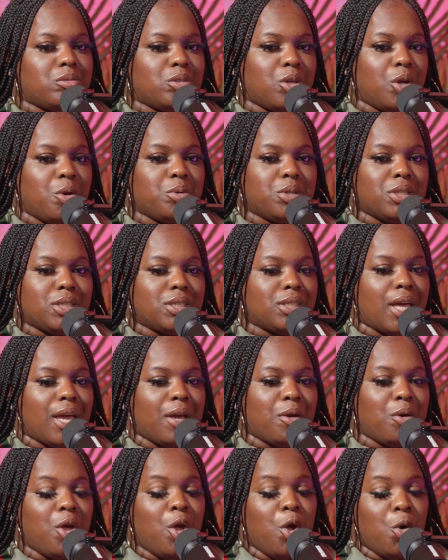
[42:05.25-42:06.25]
So it's just
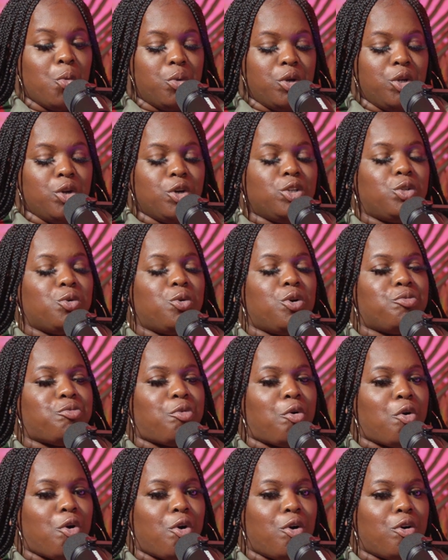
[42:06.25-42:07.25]
like when you're doing
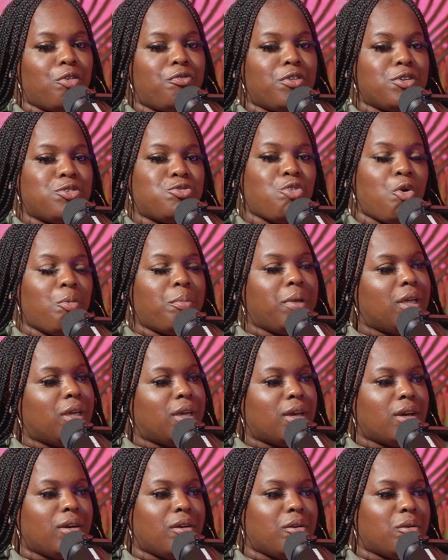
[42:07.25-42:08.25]
wrong for so many
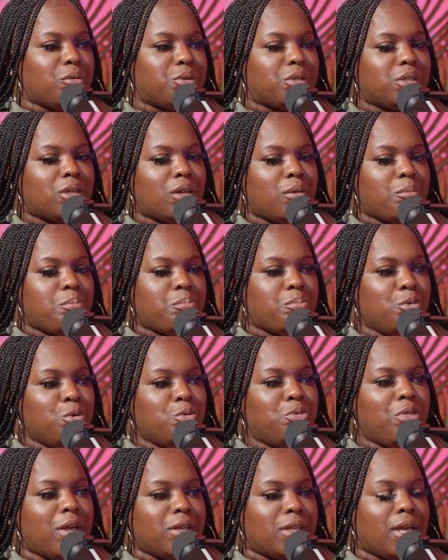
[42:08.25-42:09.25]
years,
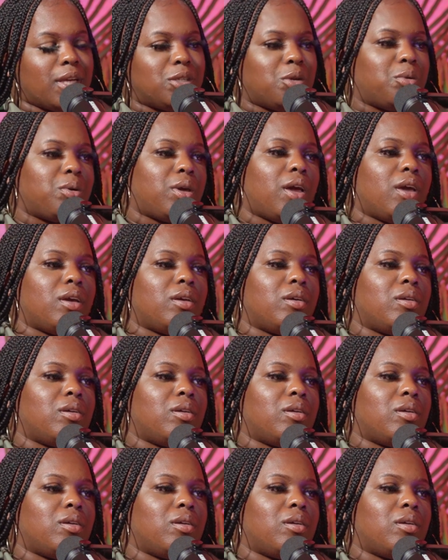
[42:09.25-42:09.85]
you think that's okay.